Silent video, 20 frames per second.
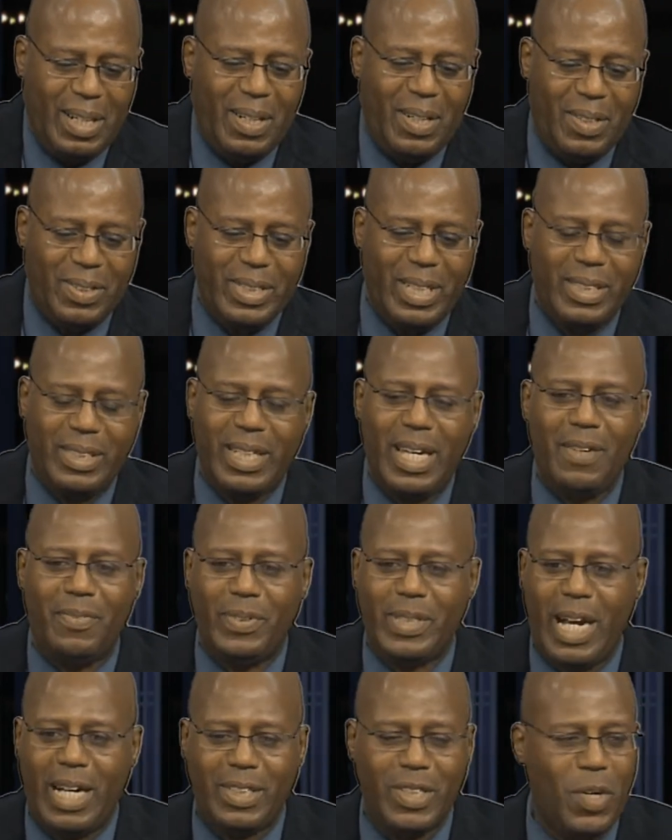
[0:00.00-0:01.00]
Oh yeah,
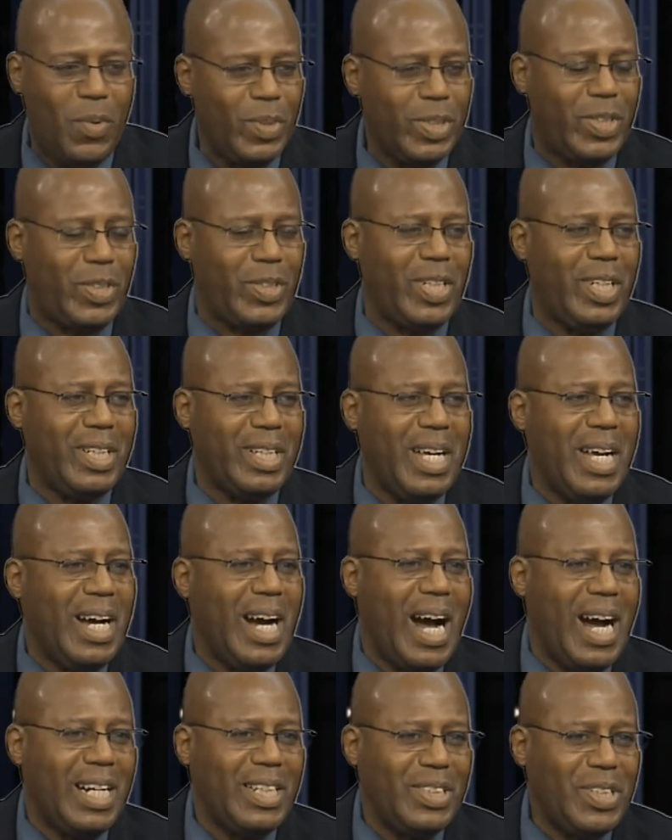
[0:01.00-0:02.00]
definitely. I know
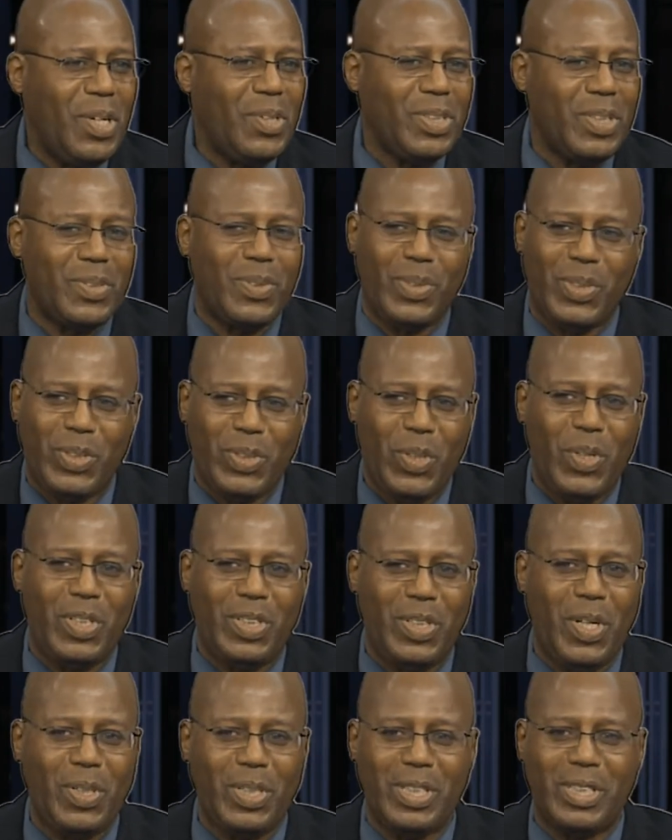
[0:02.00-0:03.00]
this was short
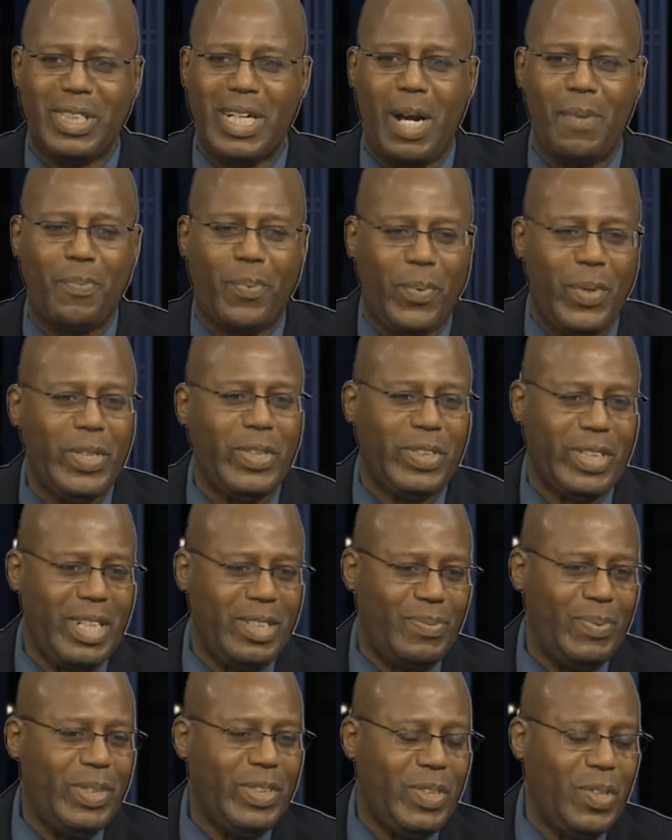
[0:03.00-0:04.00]
notice, and I
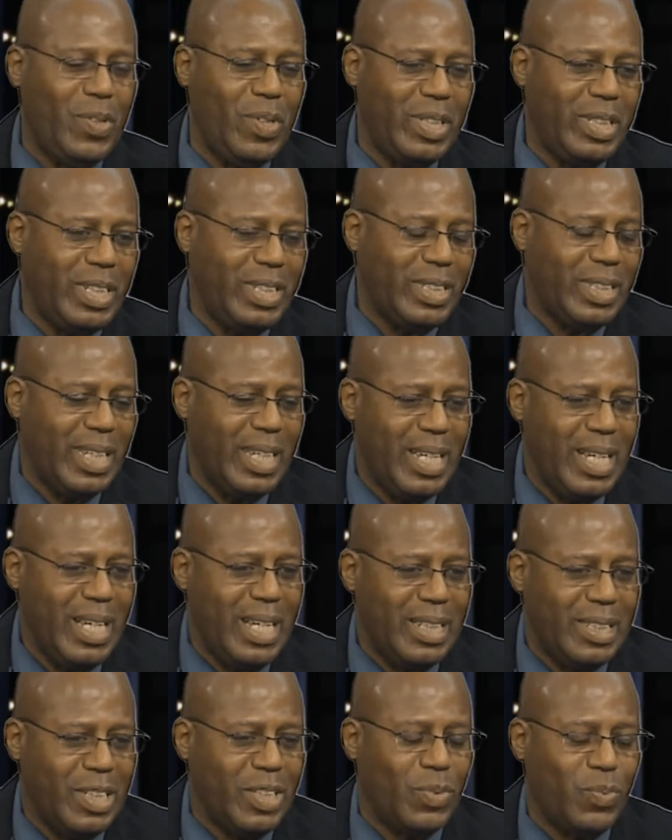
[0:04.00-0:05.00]
appreciate you doing this
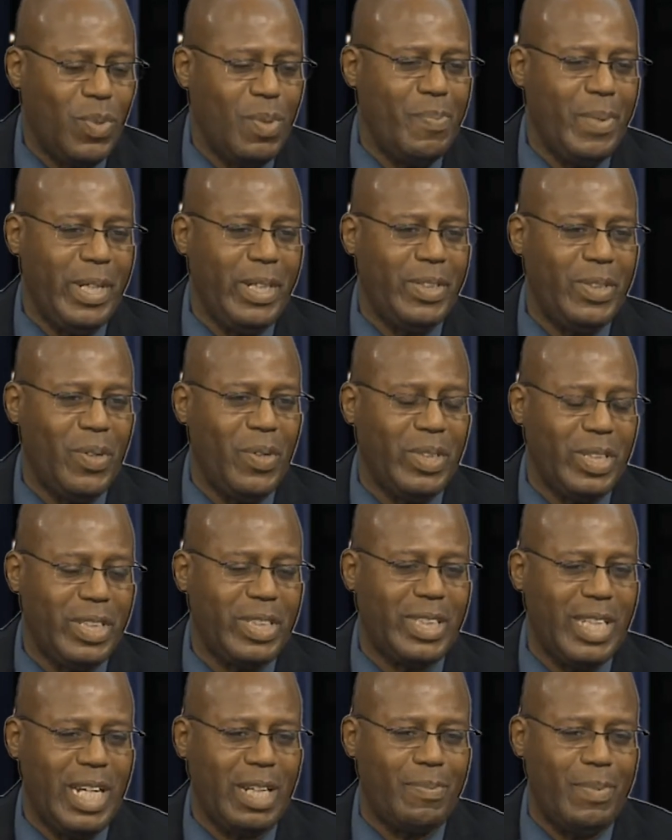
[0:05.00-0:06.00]
with me, doing
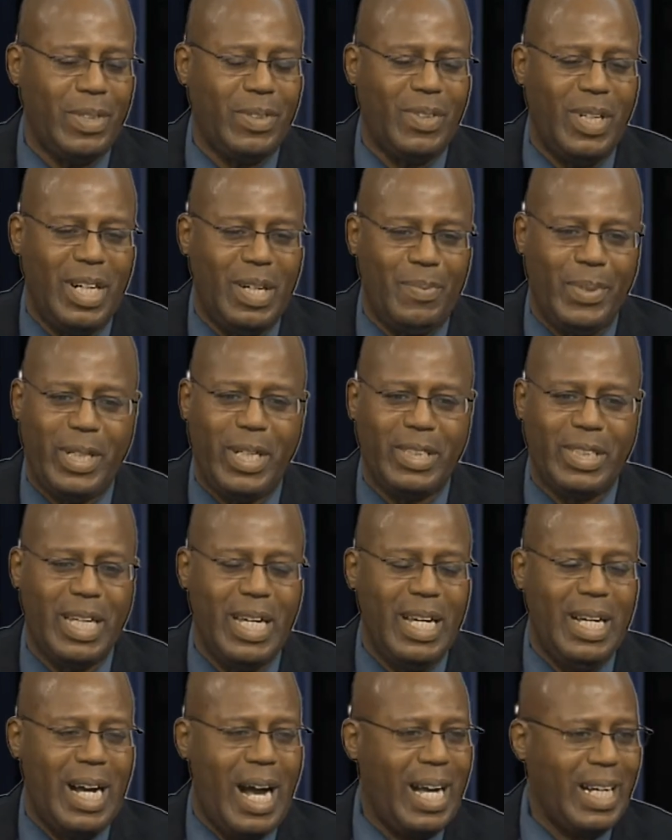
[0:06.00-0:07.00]
this segment because
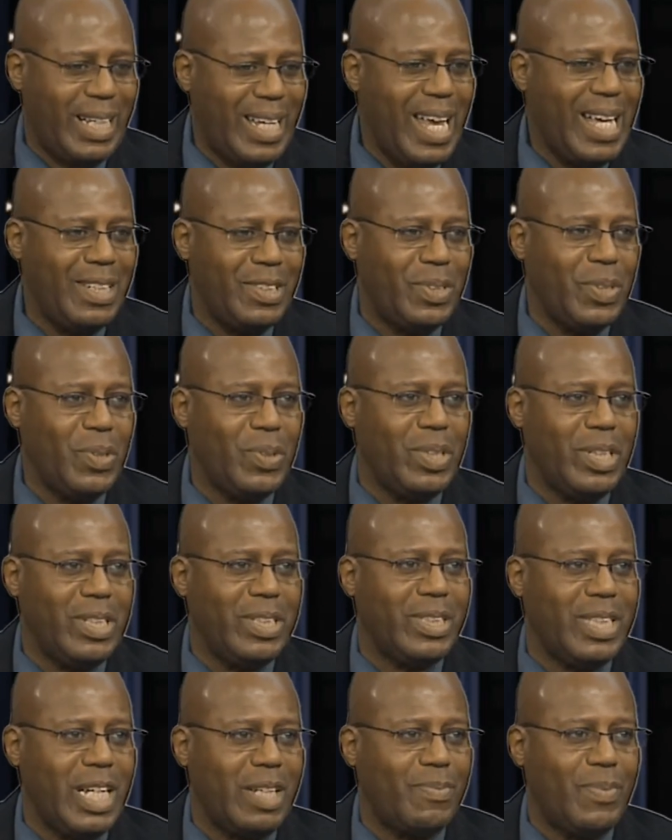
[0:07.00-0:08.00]
I can't do
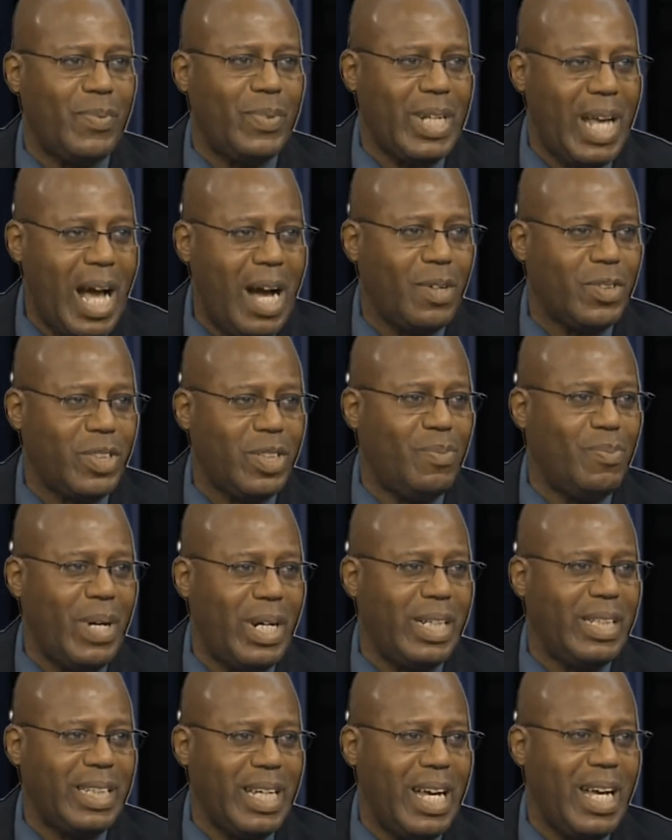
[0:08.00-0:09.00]
this segment without
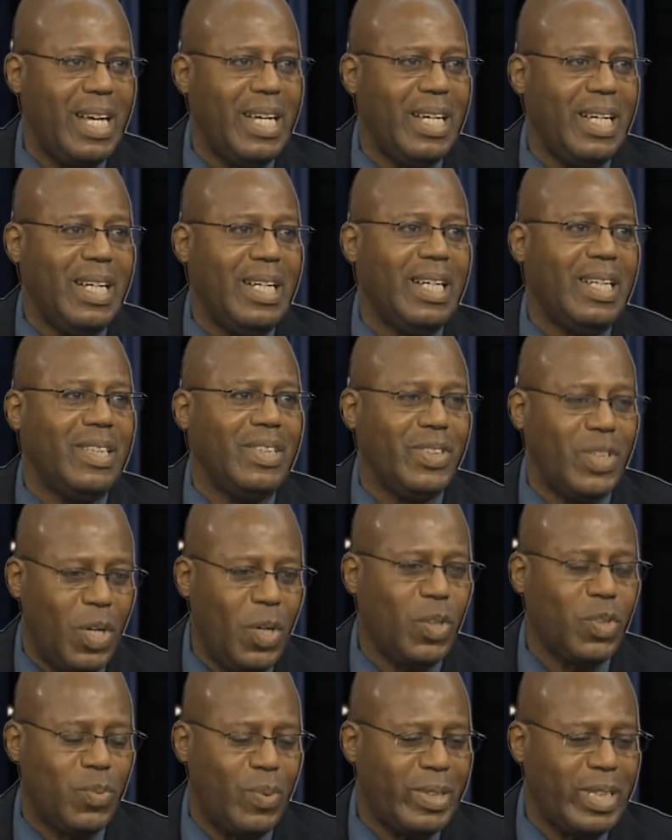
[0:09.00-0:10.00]
somebody that
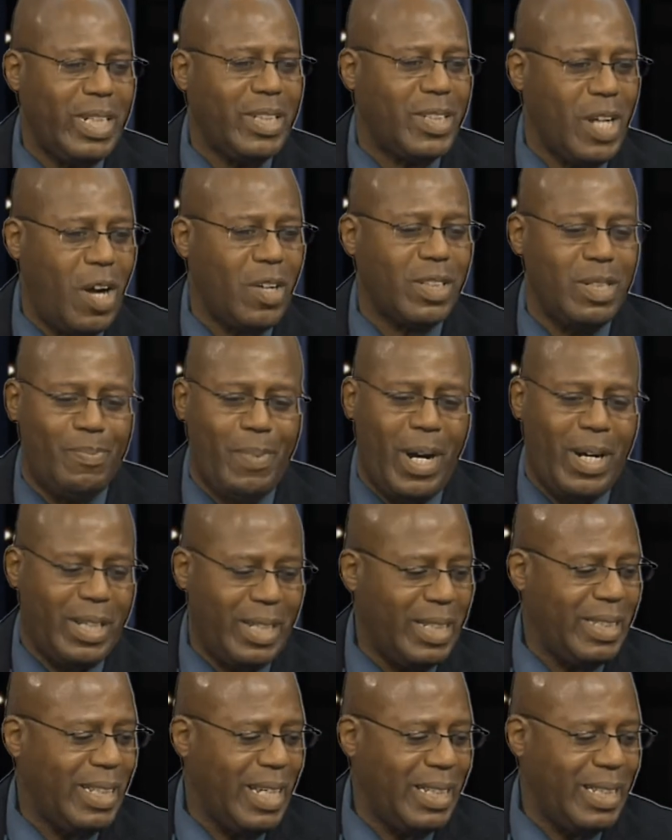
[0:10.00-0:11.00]
knows what they're talking about,
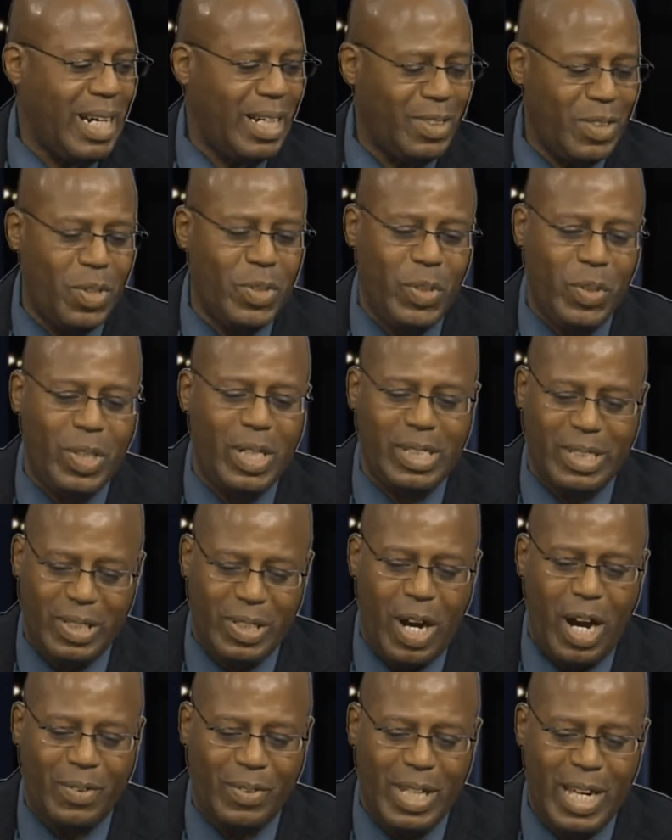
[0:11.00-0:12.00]
and I know you
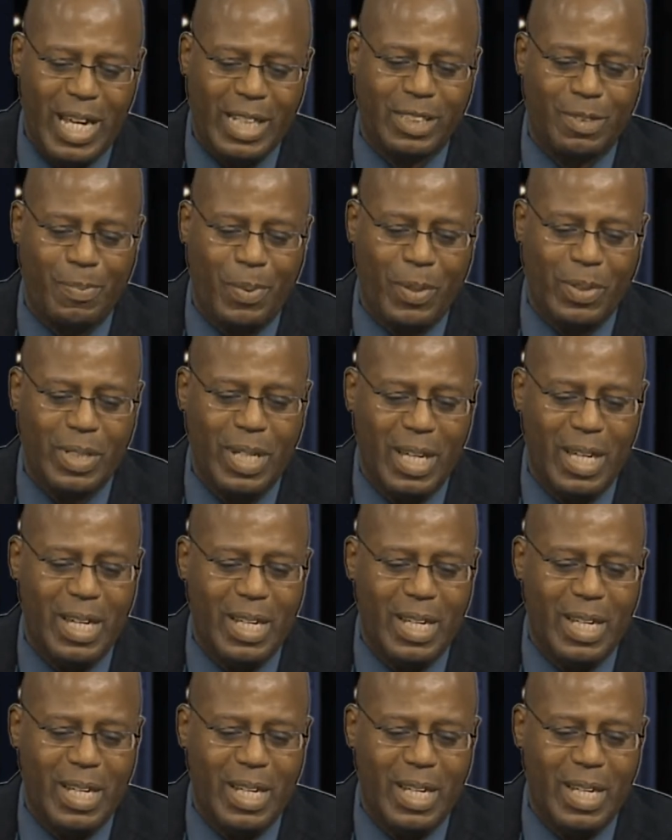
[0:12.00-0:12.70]
are the expert.